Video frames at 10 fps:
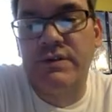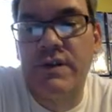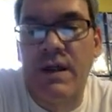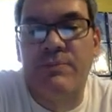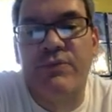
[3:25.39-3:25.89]

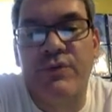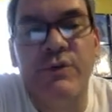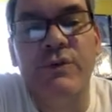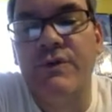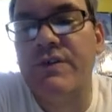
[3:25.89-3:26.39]
that
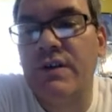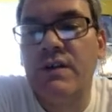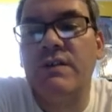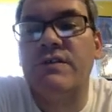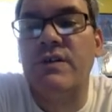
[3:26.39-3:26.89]
proves,
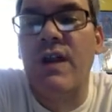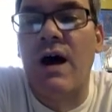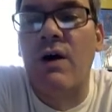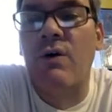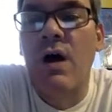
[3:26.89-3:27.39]
and so
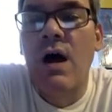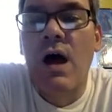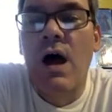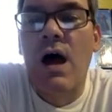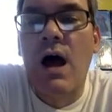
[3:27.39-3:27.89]
now
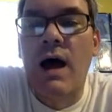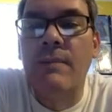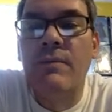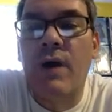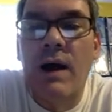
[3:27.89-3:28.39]

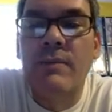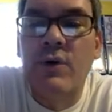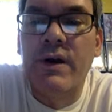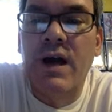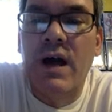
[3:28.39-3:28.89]
I'm
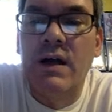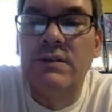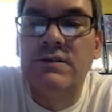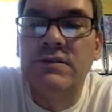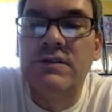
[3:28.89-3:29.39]
going
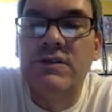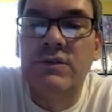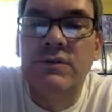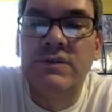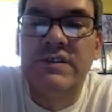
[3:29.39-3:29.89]
on
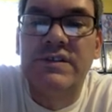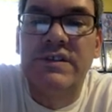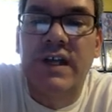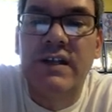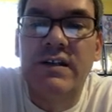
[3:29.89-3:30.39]
to
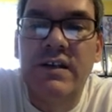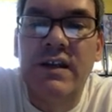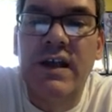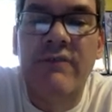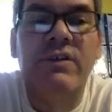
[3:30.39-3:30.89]
cite
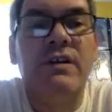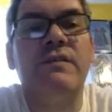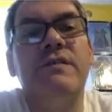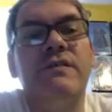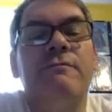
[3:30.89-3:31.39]
the
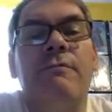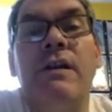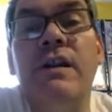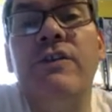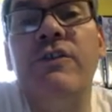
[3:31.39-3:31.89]
evidence. I
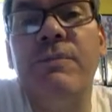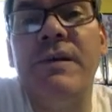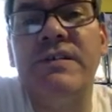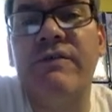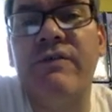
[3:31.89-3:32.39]
need 2
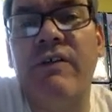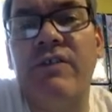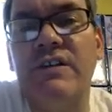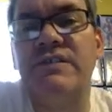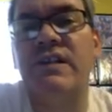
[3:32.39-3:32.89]
pieces of
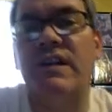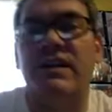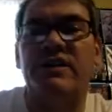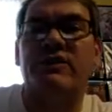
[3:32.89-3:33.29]
evidence, and I need to